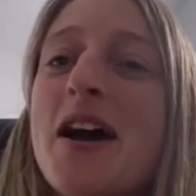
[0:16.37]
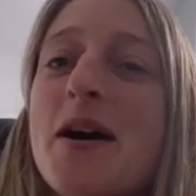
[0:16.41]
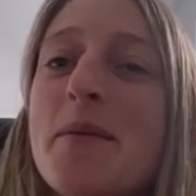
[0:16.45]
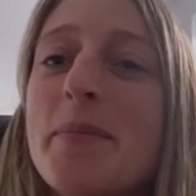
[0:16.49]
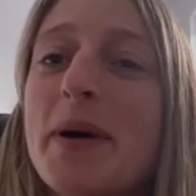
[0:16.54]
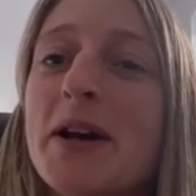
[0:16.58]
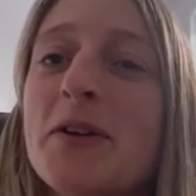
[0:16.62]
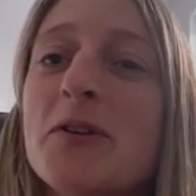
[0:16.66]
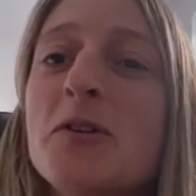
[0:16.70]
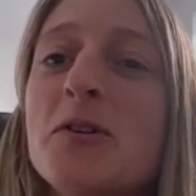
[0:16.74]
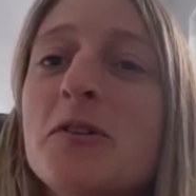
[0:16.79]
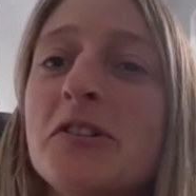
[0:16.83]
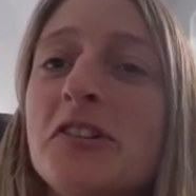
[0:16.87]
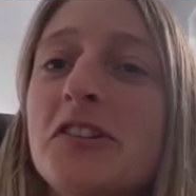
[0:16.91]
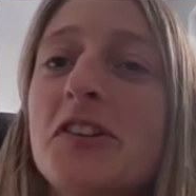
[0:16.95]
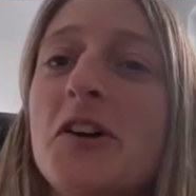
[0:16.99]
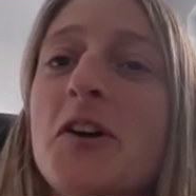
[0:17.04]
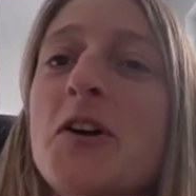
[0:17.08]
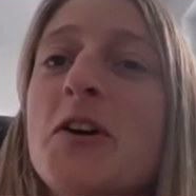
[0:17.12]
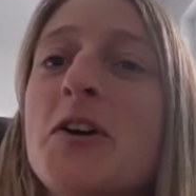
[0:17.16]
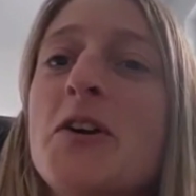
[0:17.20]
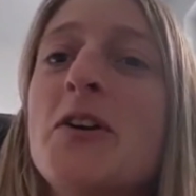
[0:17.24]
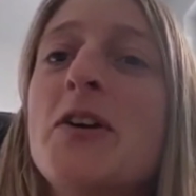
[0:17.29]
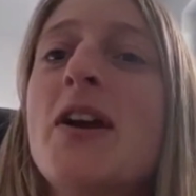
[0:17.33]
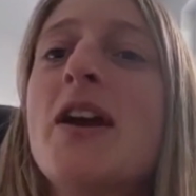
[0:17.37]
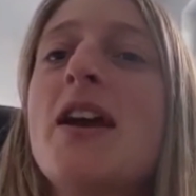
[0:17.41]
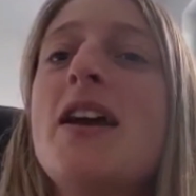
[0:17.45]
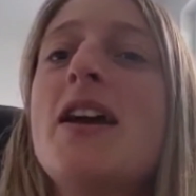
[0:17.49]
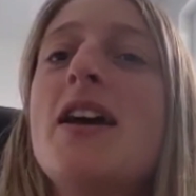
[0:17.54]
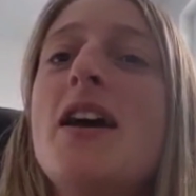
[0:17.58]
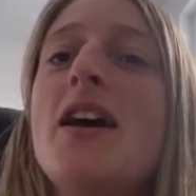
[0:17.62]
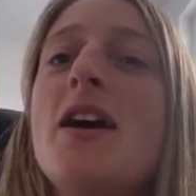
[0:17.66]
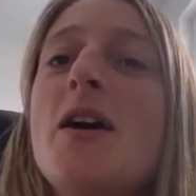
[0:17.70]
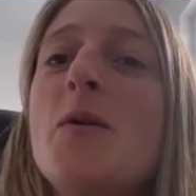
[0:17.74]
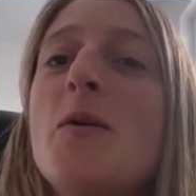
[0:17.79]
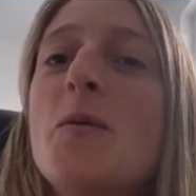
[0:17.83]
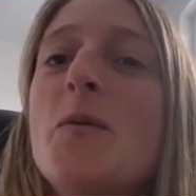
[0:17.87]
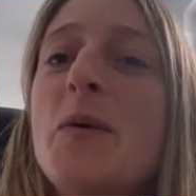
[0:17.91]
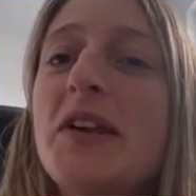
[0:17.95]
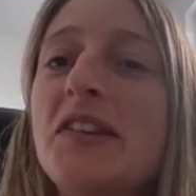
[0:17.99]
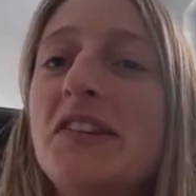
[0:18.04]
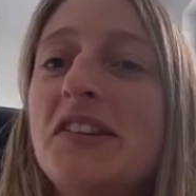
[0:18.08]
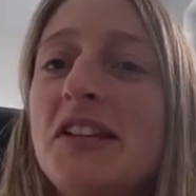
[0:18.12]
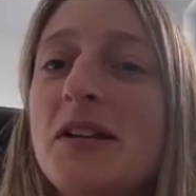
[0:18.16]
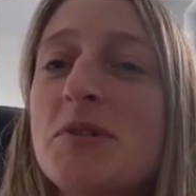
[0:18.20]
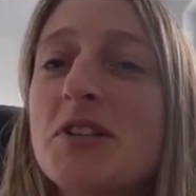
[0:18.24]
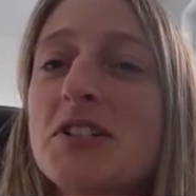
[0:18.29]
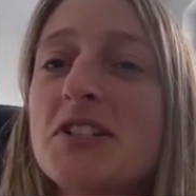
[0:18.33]
but also we
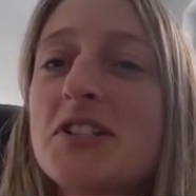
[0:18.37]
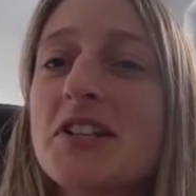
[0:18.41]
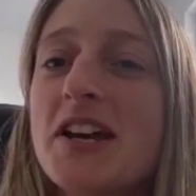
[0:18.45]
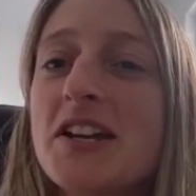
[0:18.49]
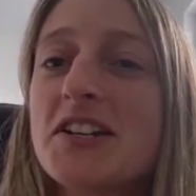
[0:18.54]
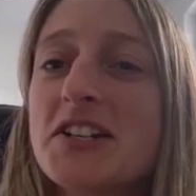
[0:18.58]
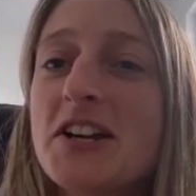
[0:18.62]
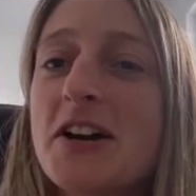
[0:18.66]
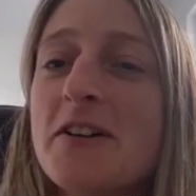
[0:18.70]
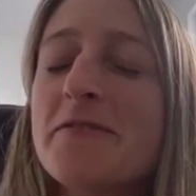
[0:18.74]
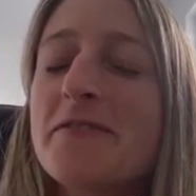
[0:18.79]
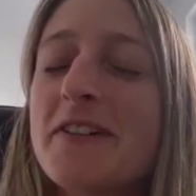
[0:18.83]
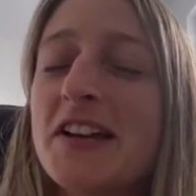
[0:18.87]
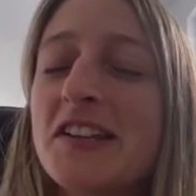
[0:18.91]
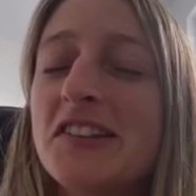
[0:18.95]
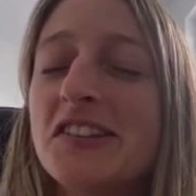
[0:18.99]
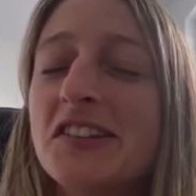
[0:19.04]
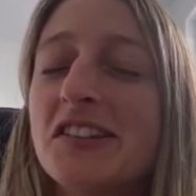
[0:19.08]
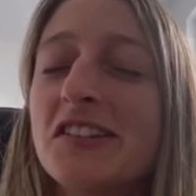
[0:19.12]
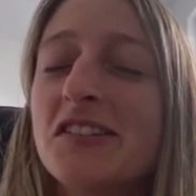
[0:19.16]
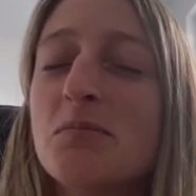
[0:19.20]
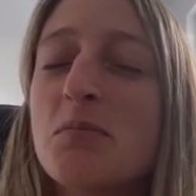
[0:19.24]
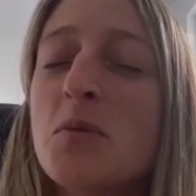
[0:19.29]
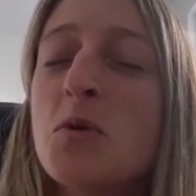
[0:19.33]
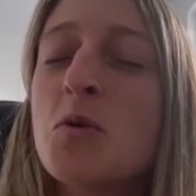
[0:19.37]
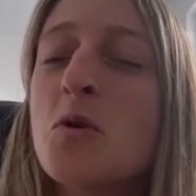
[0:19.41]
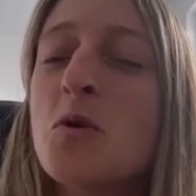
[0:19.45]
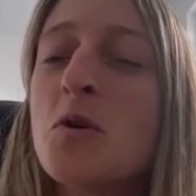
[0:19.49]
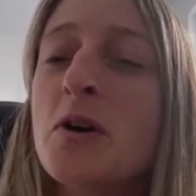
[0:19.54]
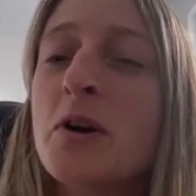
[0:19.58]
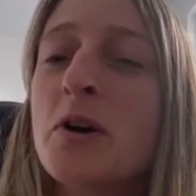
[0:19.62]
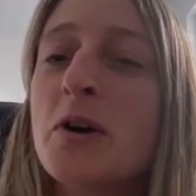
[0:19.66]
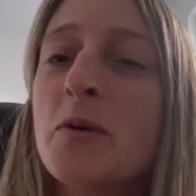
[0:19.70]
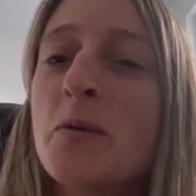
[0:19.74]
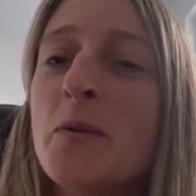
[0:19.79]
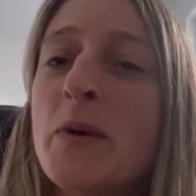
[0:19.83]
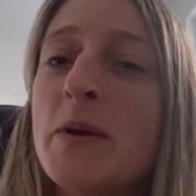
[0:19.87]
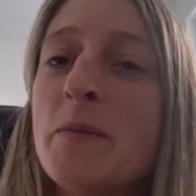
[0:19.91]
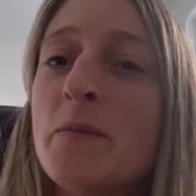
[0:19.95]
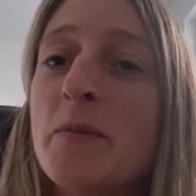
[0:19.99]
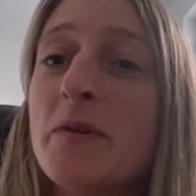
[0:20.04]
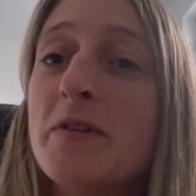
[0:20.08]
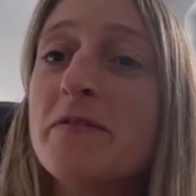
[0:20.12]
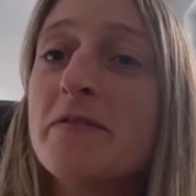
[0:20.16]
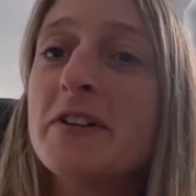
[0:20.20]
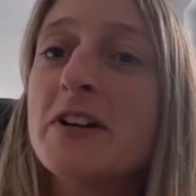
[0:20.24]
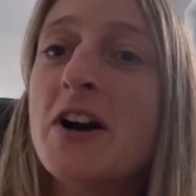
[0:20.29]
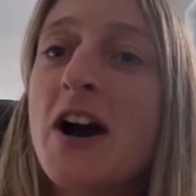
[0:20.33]
seem to touch our faces more when we
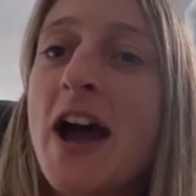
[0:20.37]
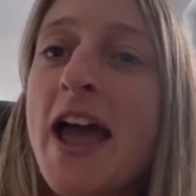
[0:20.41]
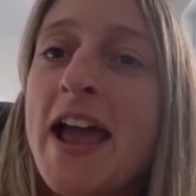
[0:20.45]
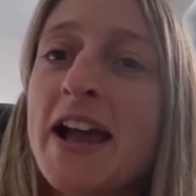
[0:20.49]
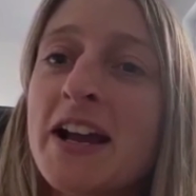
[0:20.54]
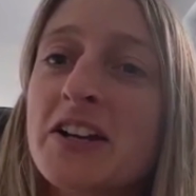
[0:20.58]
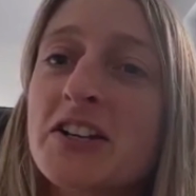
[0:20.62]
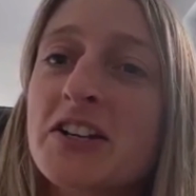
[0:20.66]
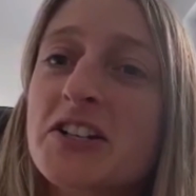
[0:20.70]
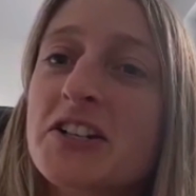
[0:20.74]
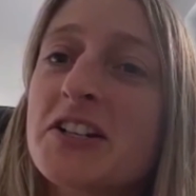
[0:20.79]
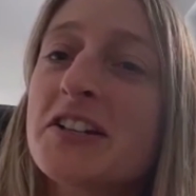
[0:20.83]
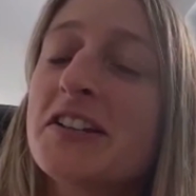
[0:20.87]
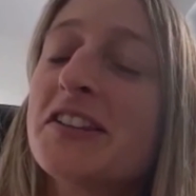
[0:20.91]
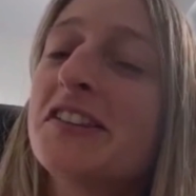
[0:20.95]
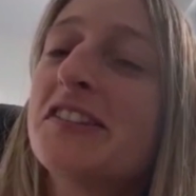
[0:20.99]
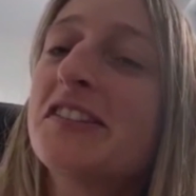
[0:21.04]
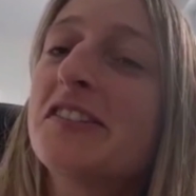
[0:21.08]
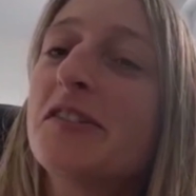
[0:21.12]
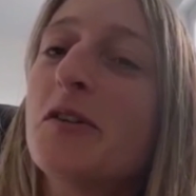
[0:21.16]
feel anxious,